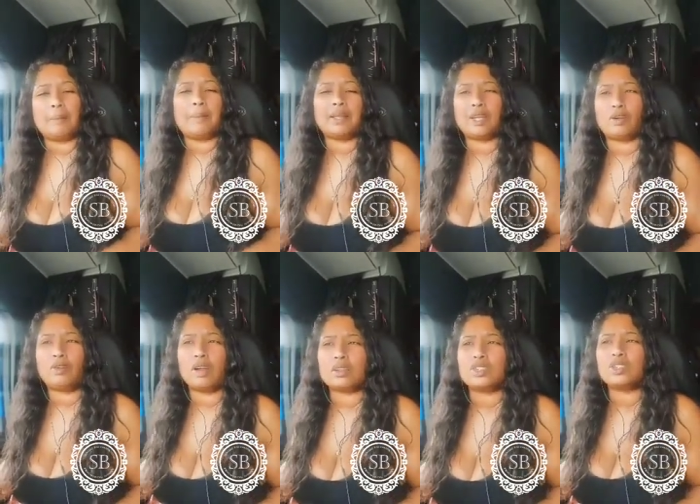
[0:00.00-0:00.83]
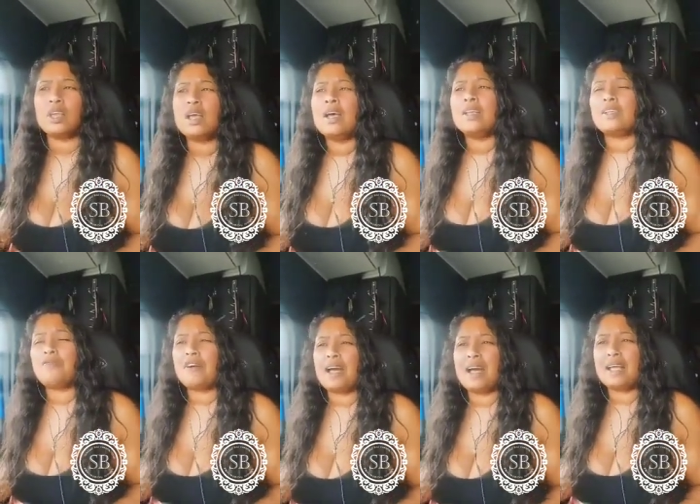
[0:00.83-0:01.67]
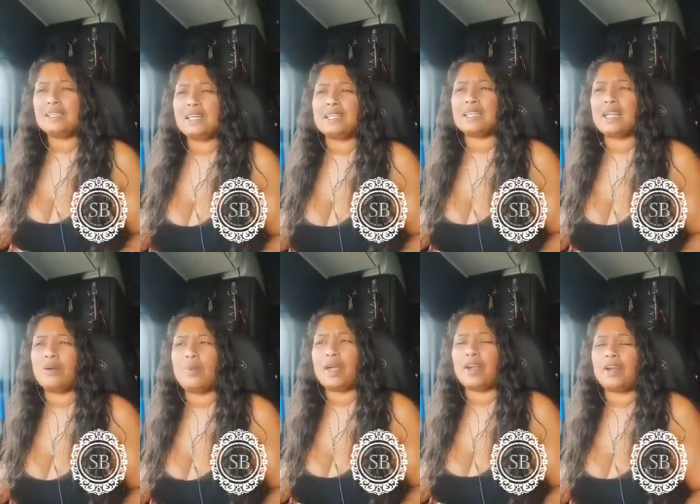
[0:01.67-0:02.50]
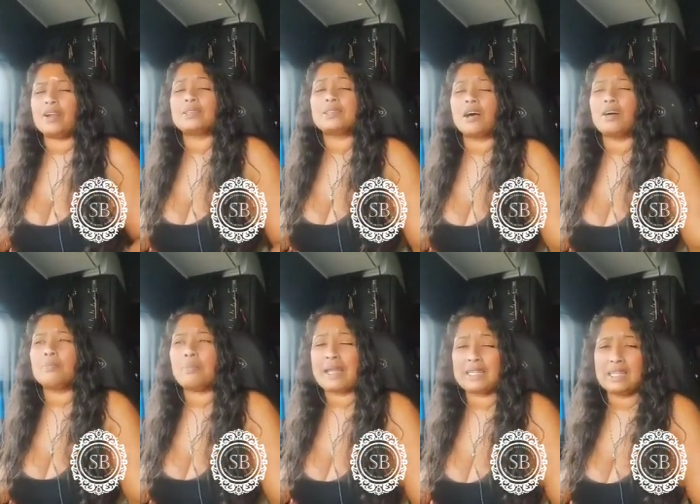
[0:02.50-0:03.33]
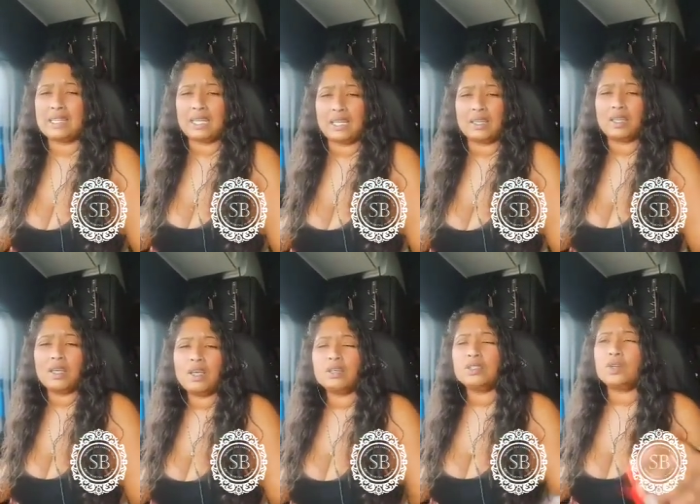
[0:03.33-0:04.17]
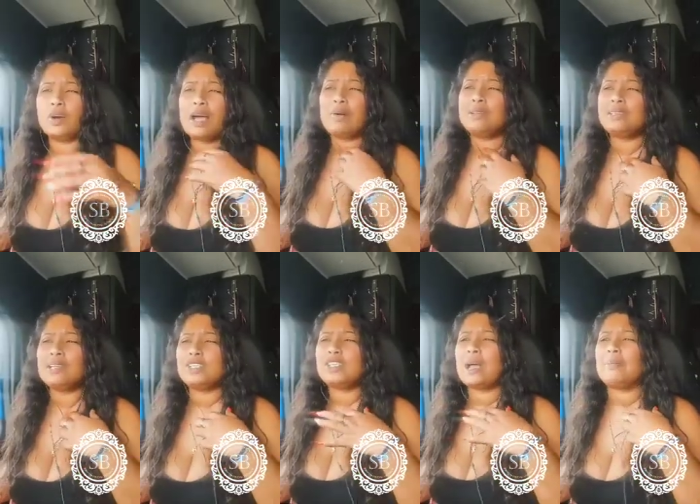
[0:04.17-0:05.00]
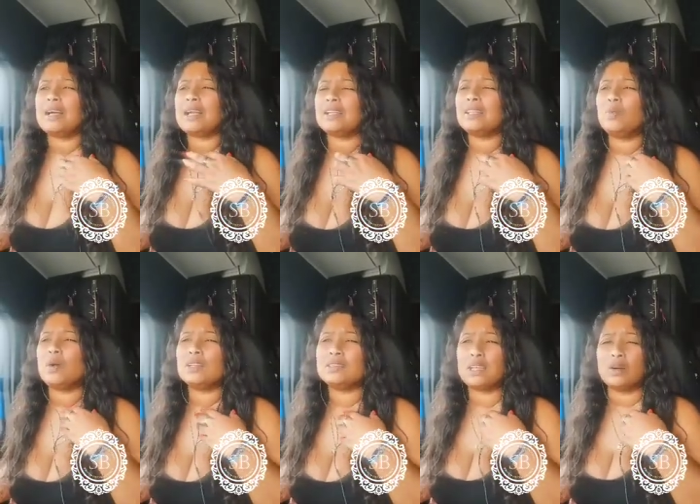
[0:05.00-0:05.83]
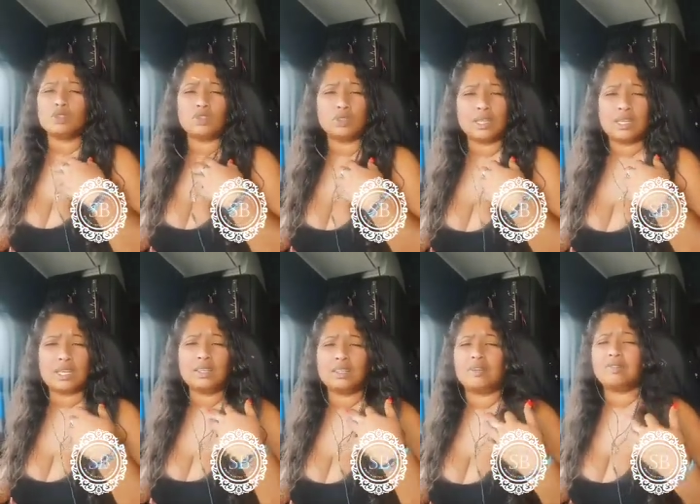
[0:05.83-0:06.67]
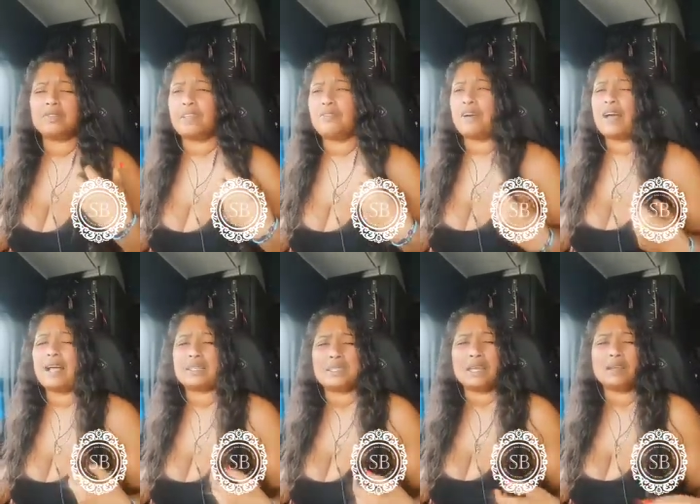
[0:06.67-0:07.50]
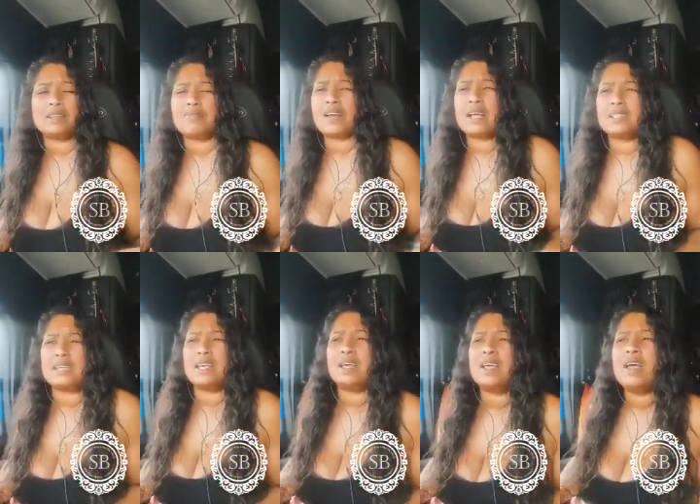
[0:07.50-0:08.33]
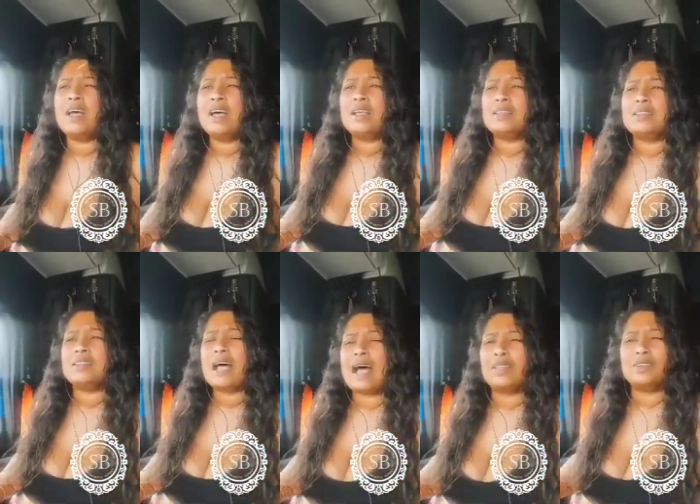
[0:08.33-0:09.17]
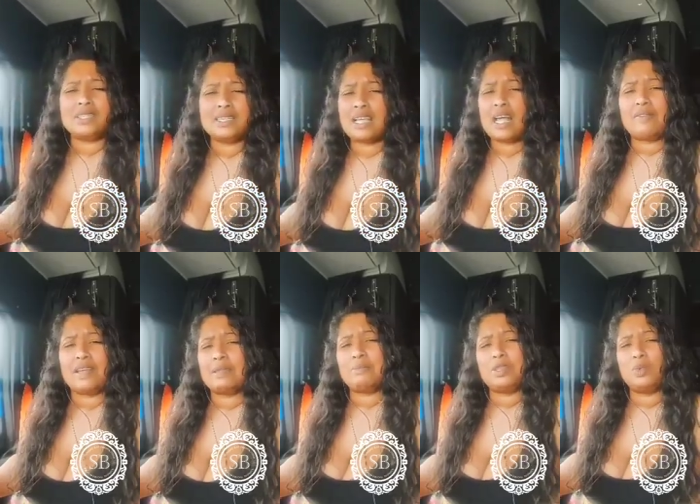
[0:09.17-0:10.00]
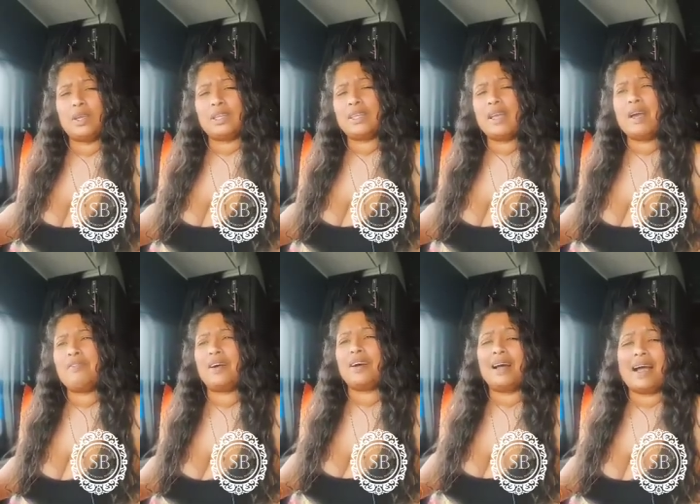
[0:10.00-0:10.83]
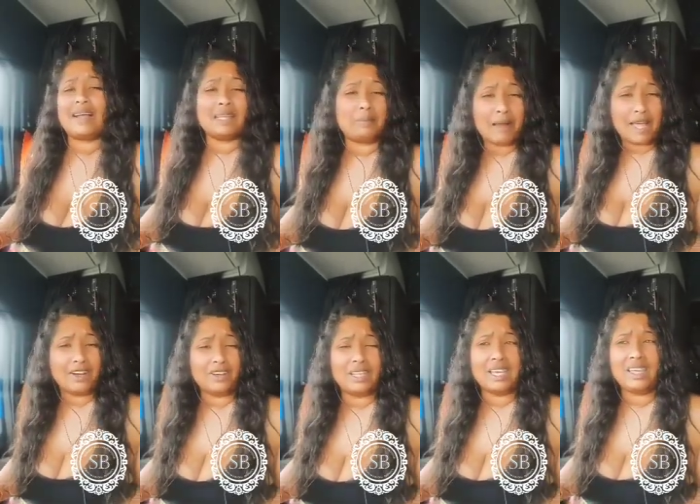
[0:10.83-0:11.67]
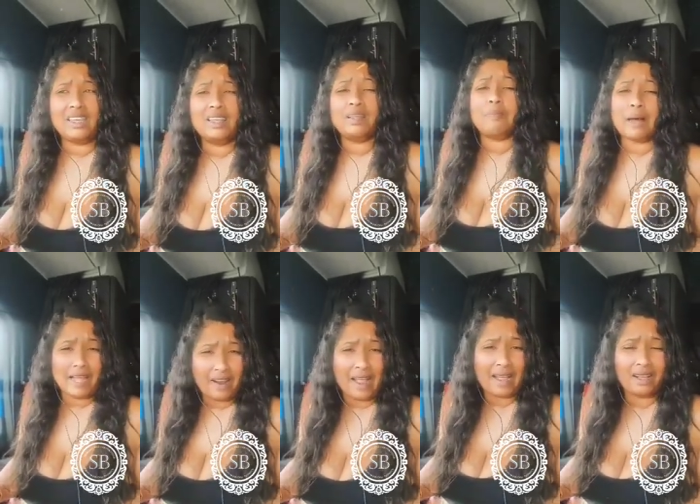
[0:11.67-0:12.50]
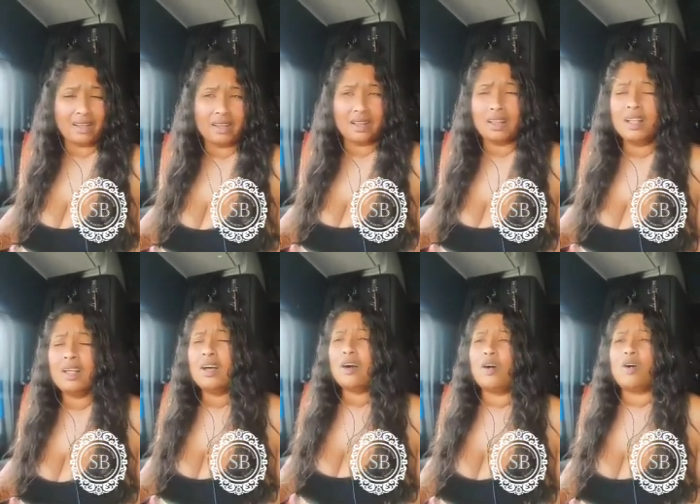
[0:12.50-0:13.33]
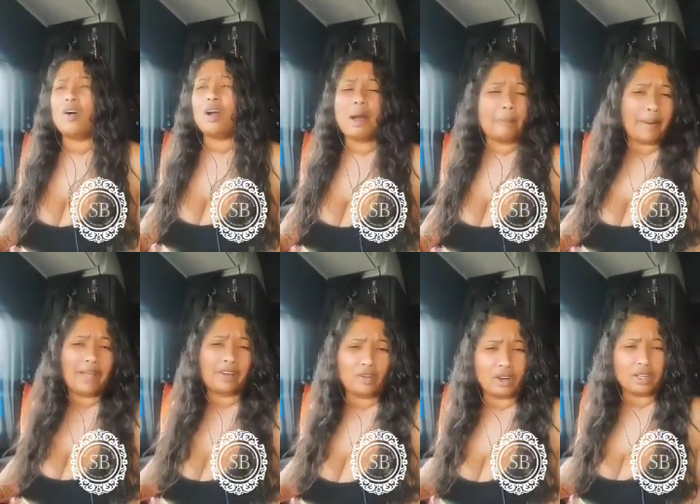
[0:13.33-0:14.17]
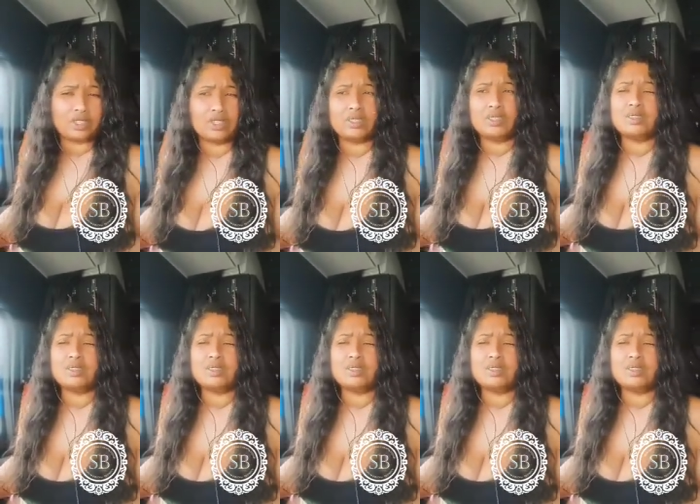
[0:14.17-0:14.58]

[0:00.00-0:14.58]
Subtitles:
The Fajate that I wear is down by the knee. So I would say, Chama, get the ones down to the knee, the Fajate, because Fajate, I don't think they have an in-between. They have either by your knee, by your ankle, or up by your crotch. So get the ones